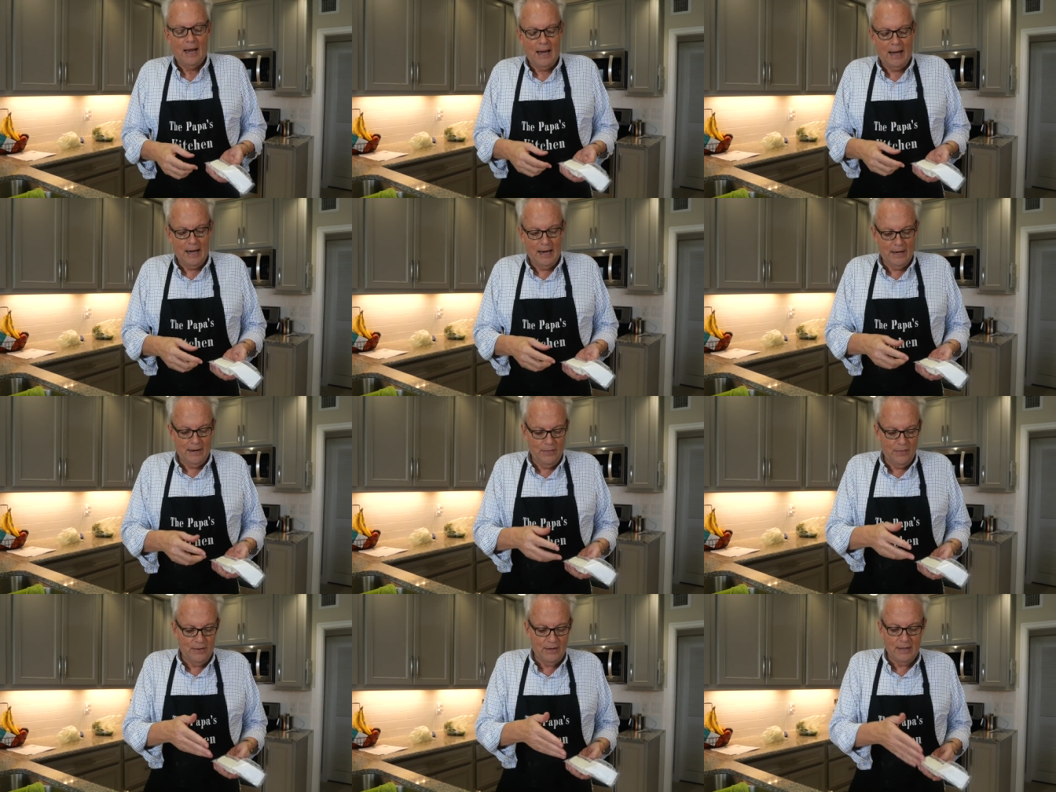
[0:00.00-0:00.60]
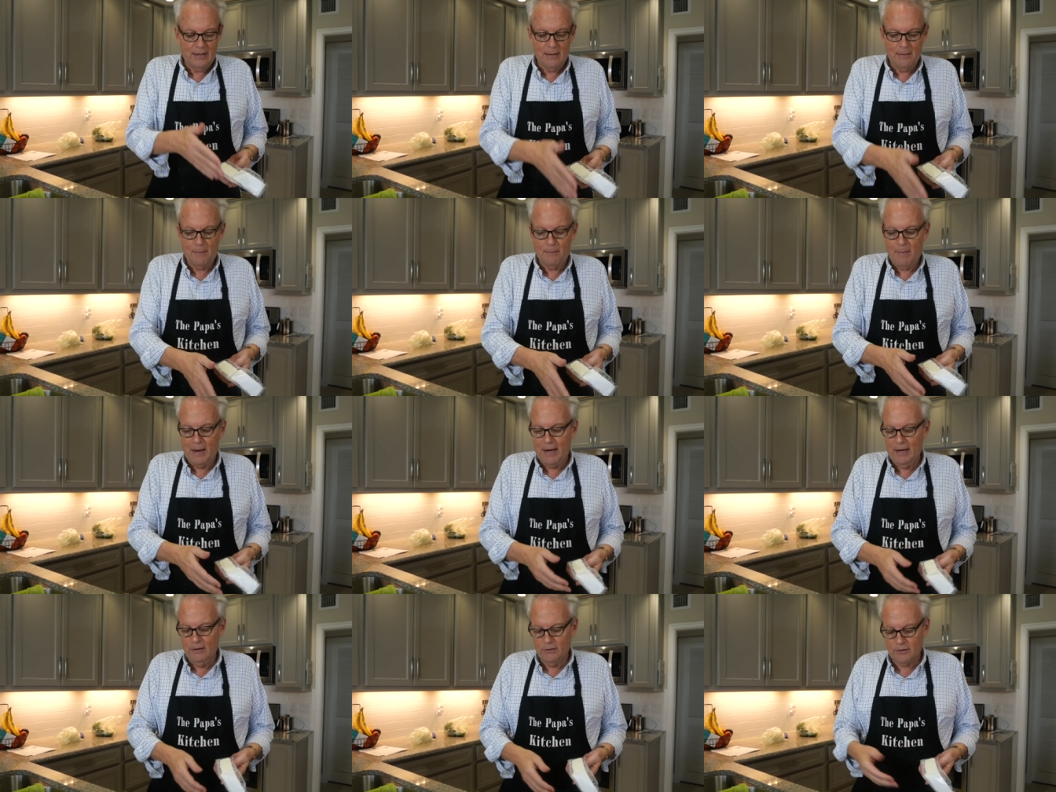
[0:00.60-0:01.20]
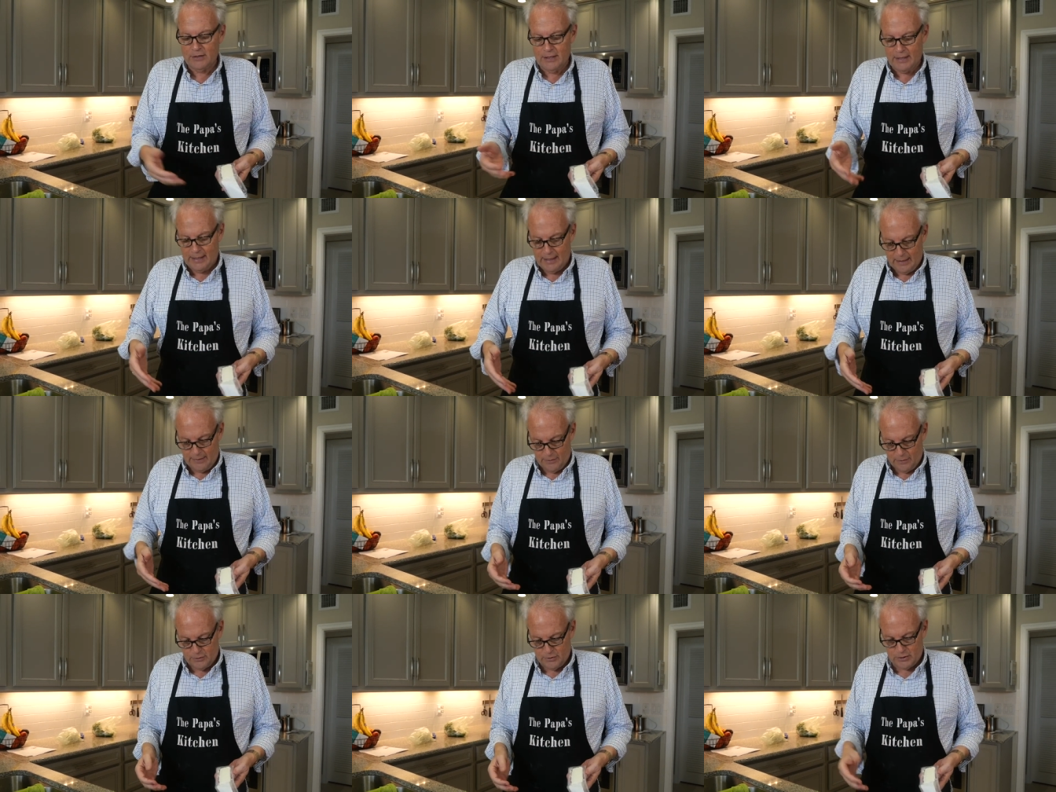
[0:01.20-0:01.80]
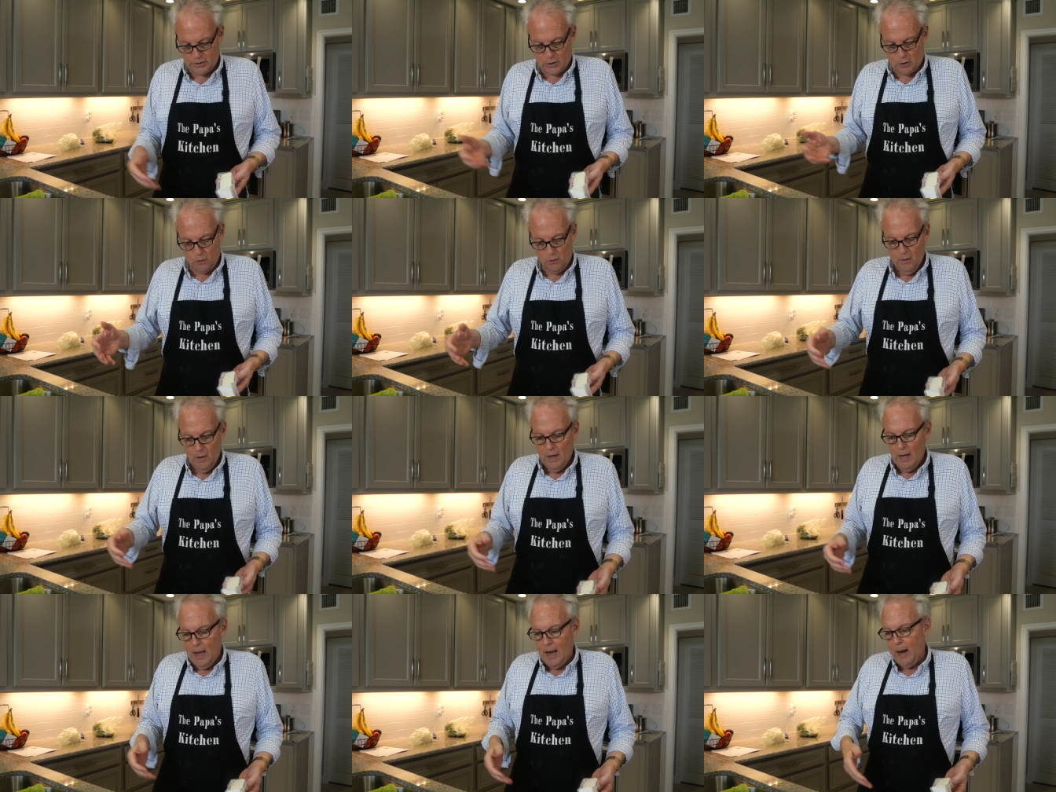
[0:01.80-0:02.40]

and the uh, mail together. So